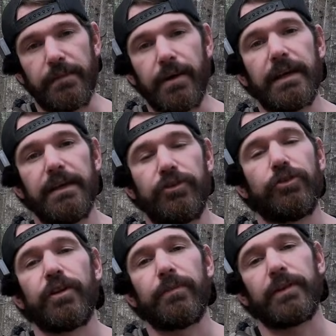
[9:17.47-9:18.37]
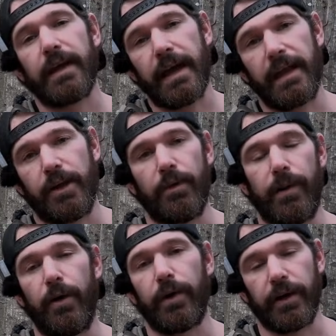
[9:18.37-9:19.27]
But get you something to hang your
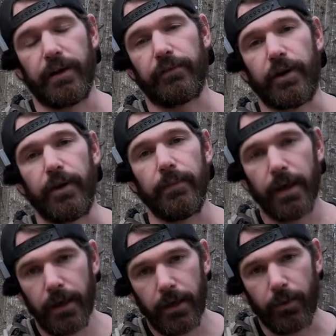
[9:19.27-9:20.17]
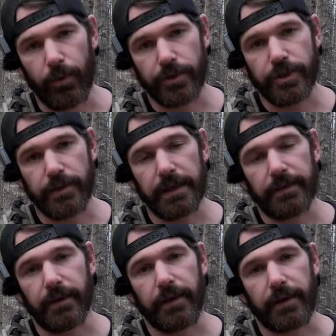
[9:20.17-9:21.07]
bow or gun from once you get
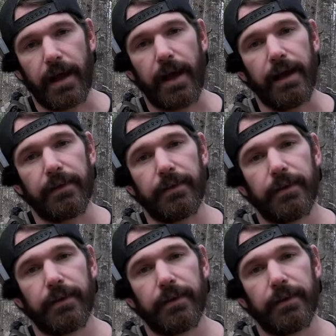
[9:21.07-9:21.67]
to hunting height.